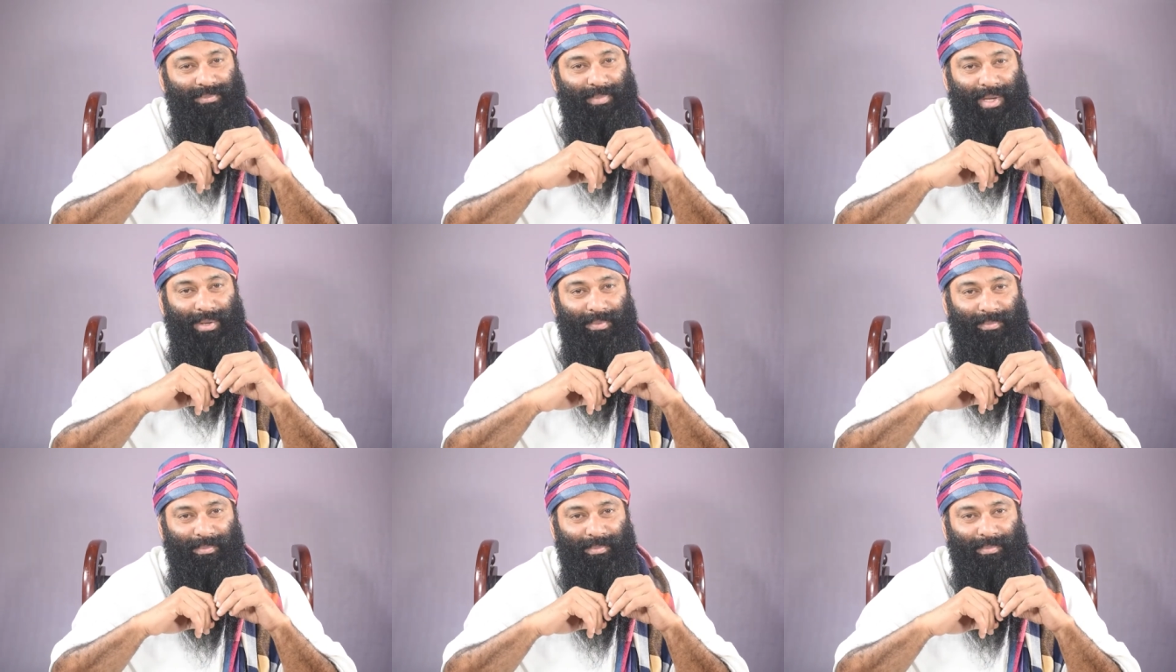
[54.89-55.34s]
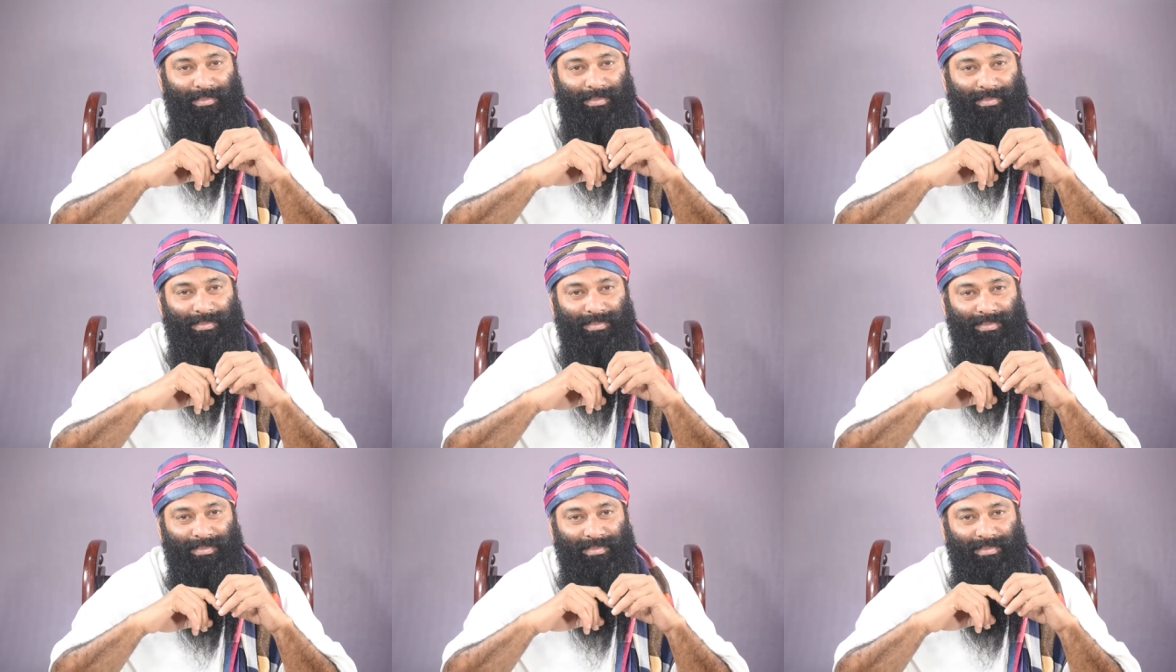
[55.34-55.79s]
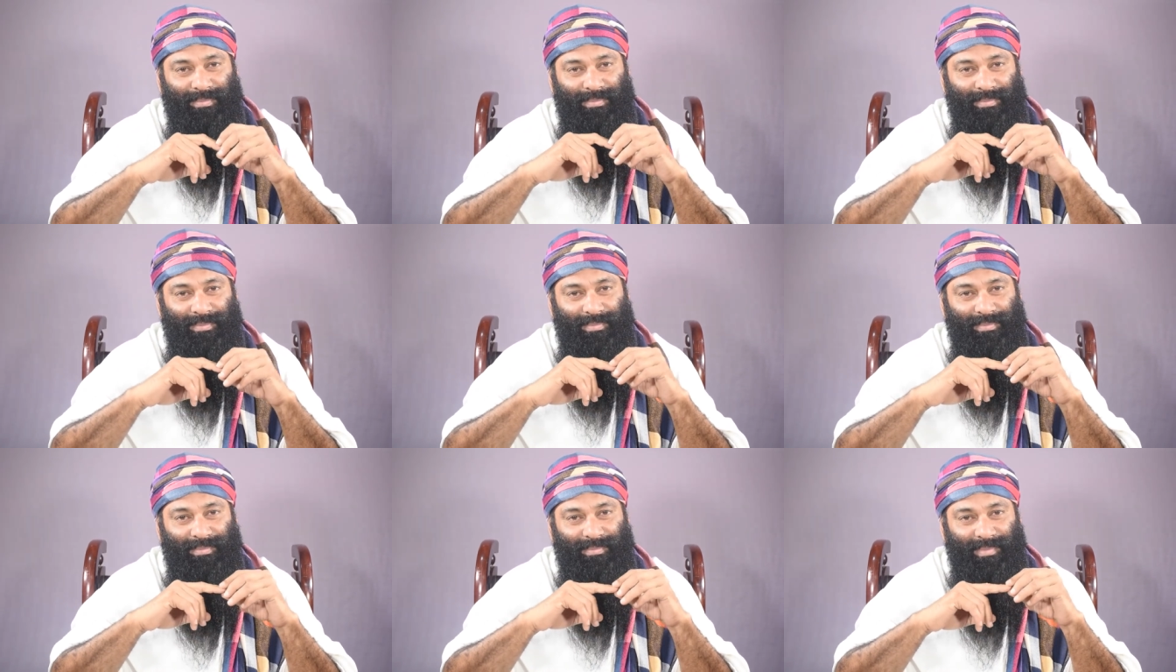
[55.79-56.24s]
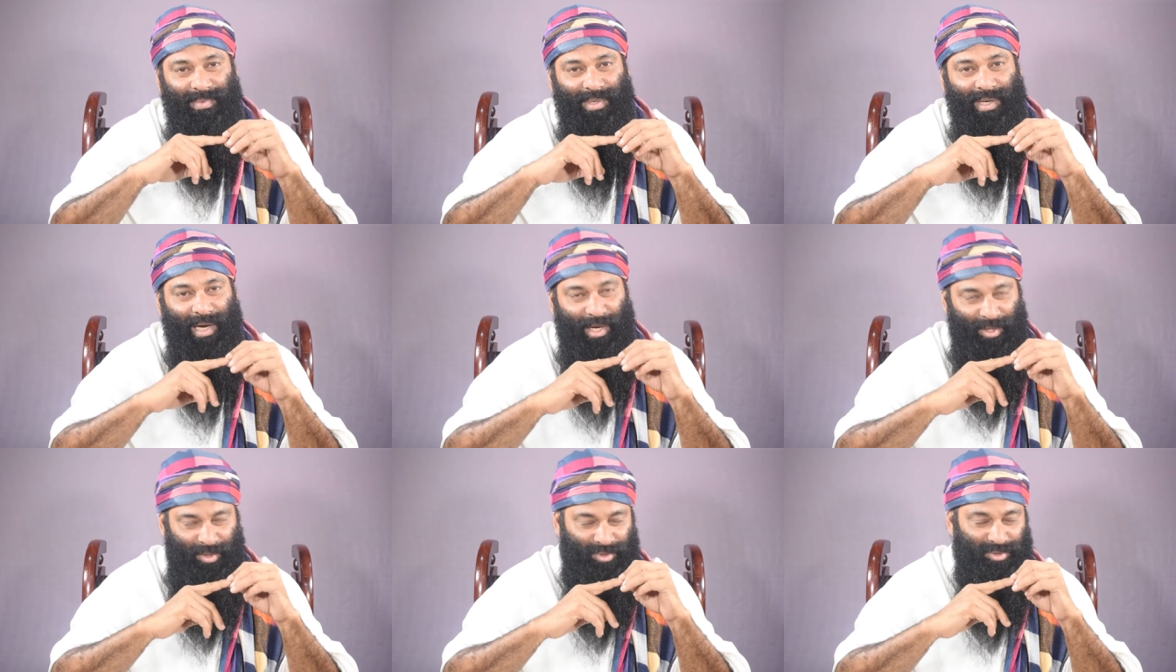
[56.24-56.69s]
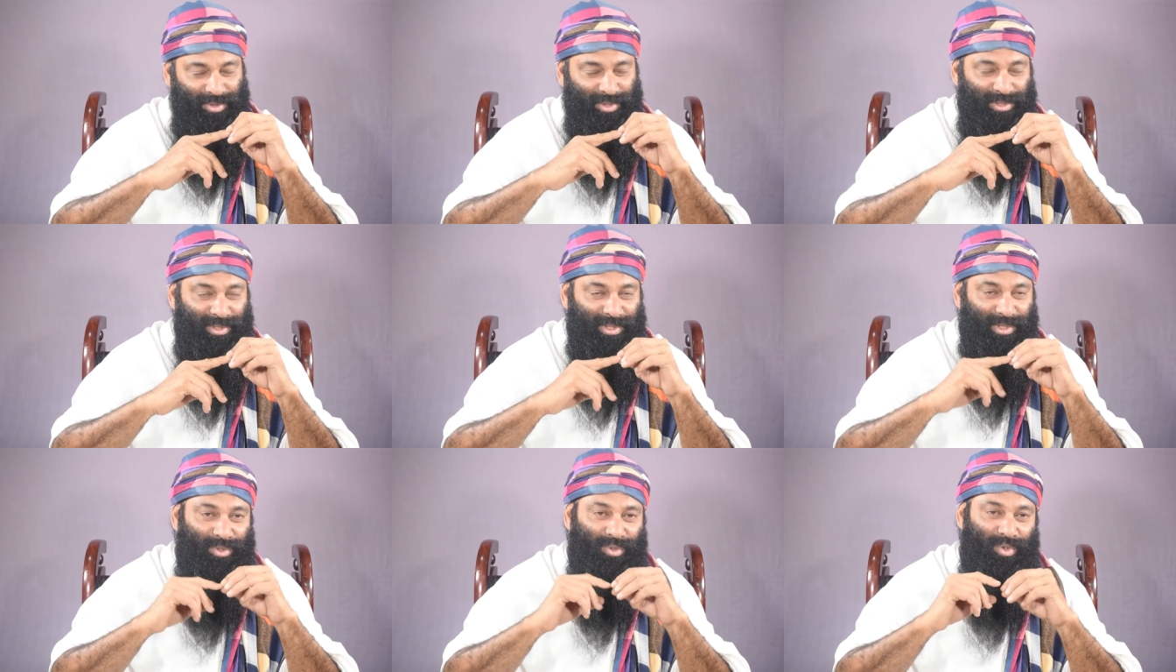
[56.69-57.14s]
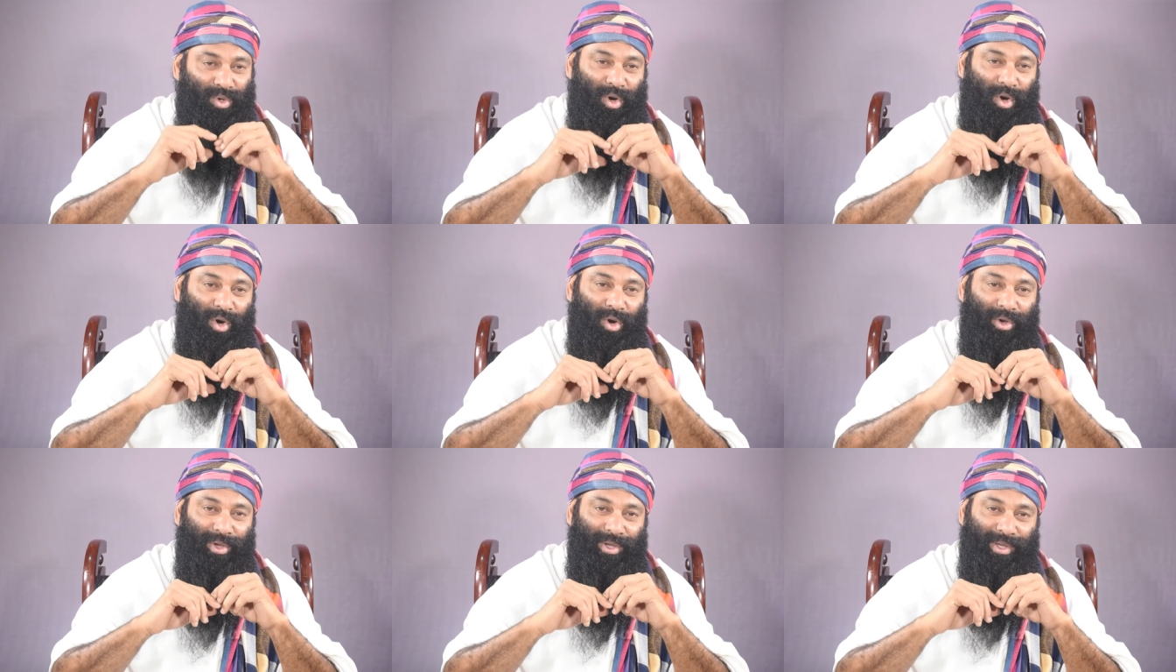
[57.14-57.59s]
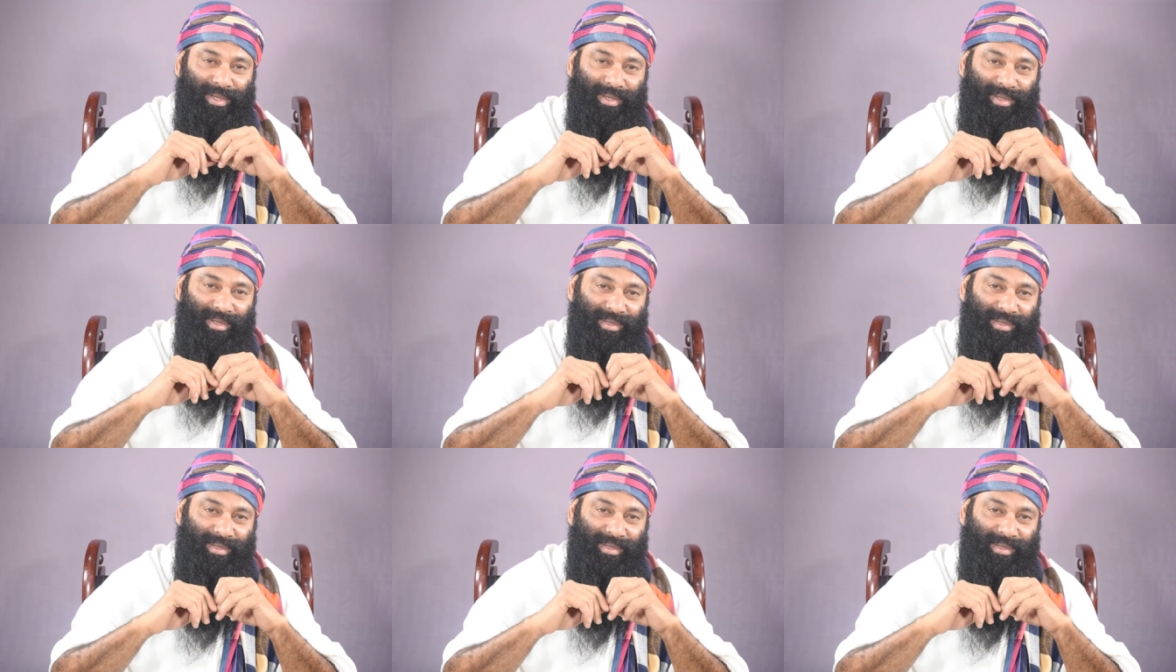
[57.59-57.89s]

by Arundhati Roy.